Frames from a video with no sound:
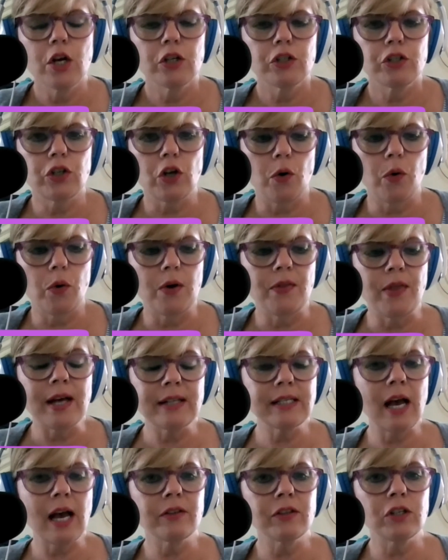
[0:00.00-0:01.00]
So, and
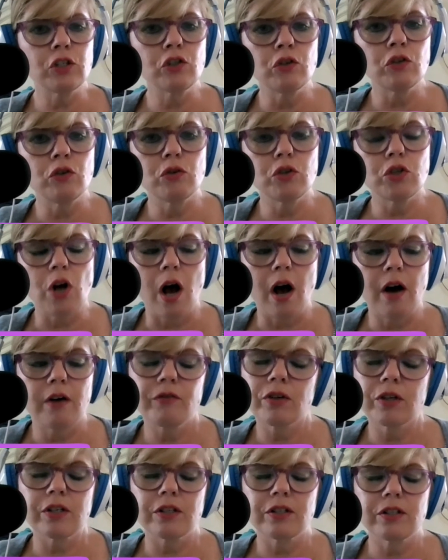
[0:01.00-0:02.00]
that's how these new
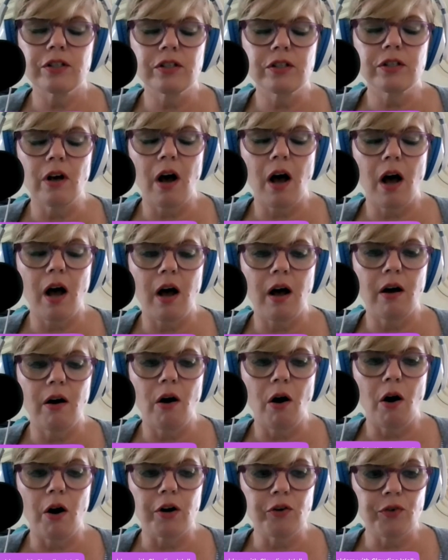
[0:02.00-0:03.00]
genres
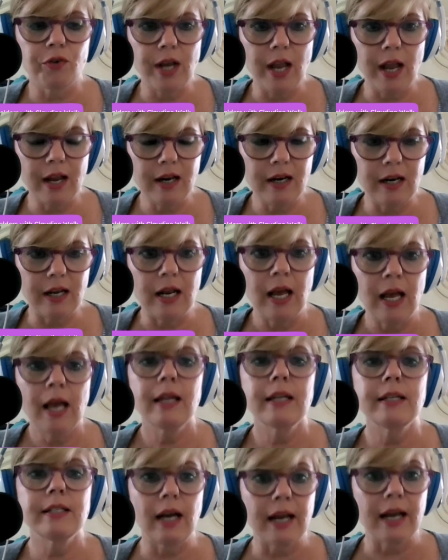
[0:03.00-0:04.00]
are created.
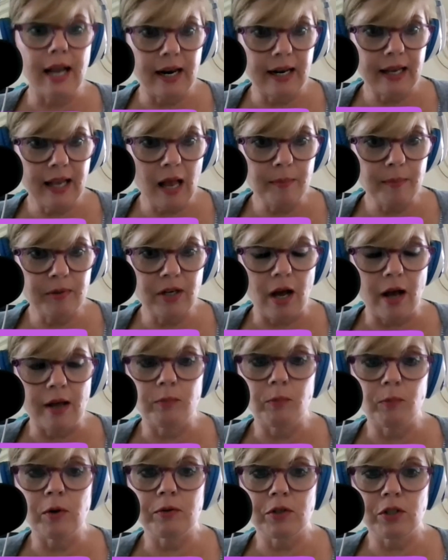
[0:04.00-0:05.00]
Diana
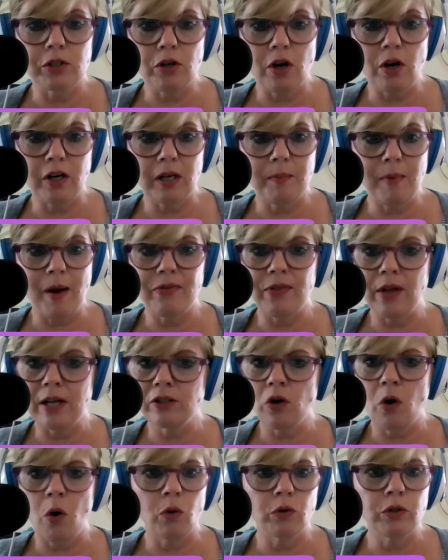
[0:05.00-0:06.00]
Gabaldon, we were just talking about,
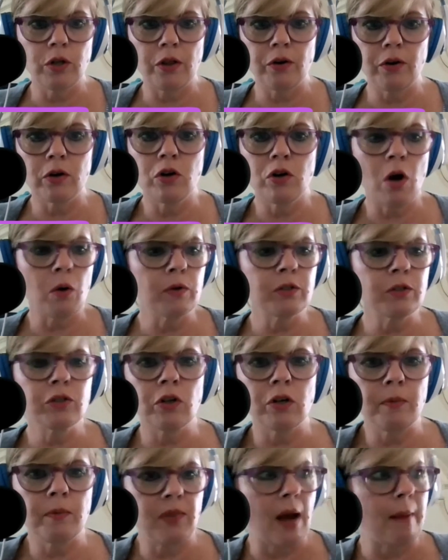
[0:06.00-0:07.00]
that's a whole nother, no one's
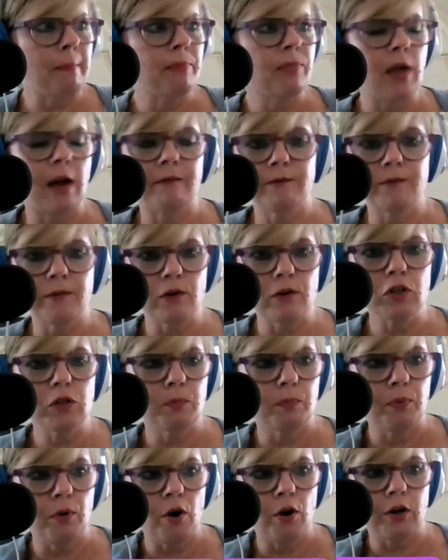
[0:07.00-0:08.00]
going to, that
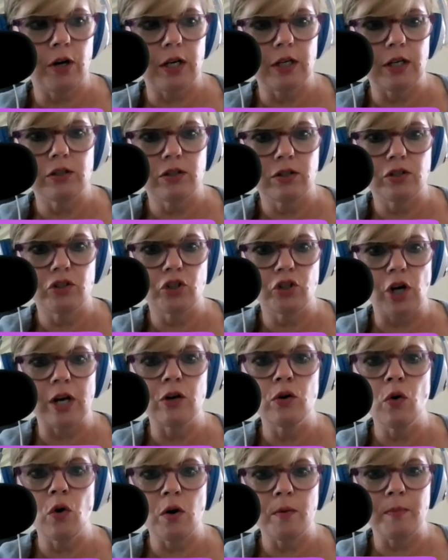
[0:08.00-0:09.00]
first book is
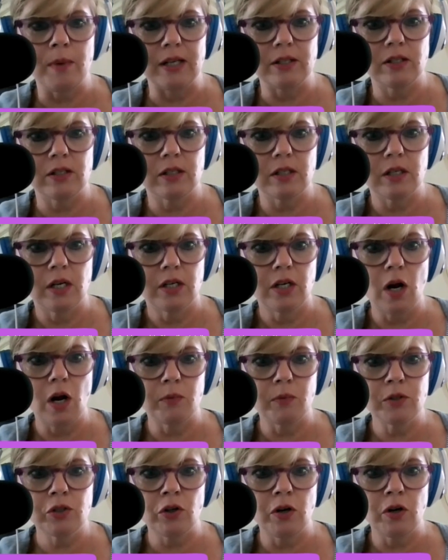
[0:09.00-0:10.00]
ginormous. No
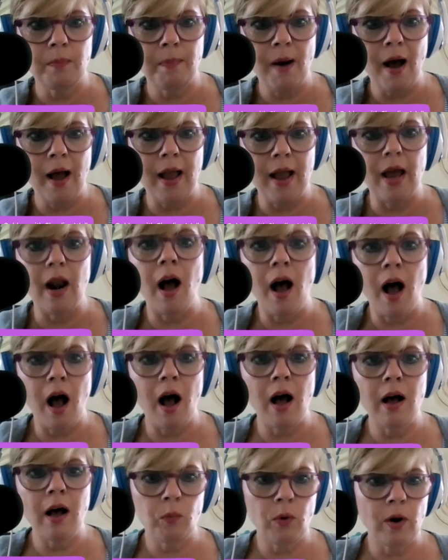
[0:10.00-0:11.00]
one's going to buy it.
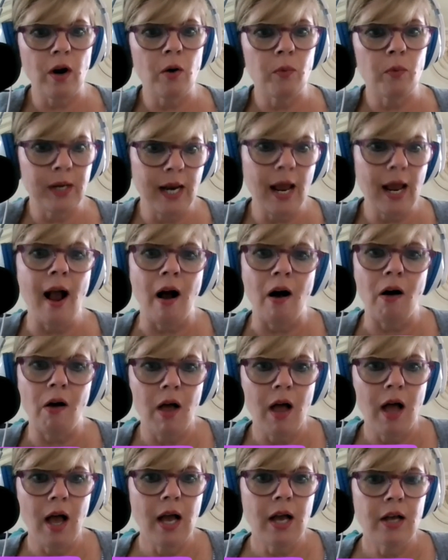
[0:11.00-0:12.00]
Uh-huh. Where are we now?
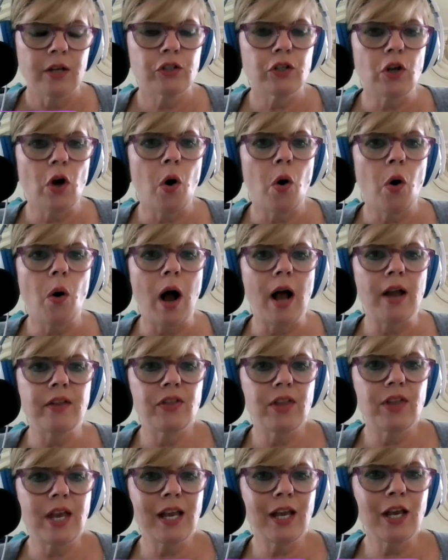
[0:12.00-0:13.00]
So I
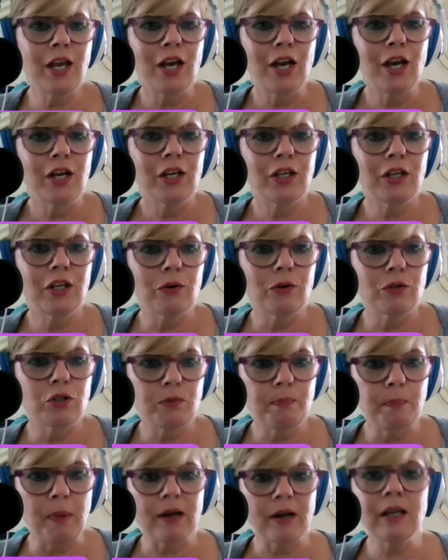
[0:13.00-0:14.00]
think,
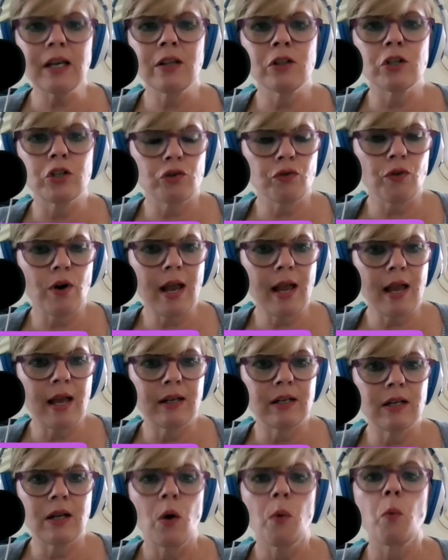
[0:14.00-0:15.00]
bucking the
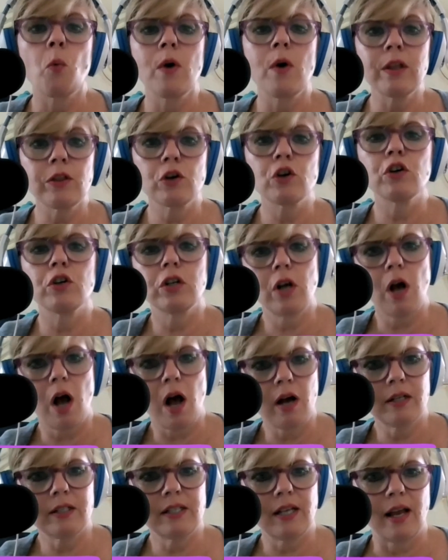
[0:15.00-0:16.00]
trend with good
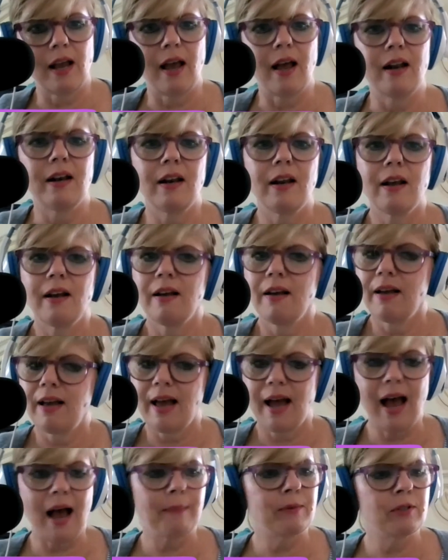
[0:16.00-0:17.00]
content
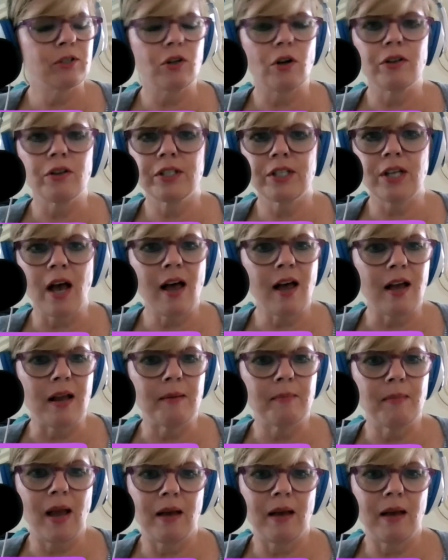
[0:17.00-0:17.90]
happens all the time.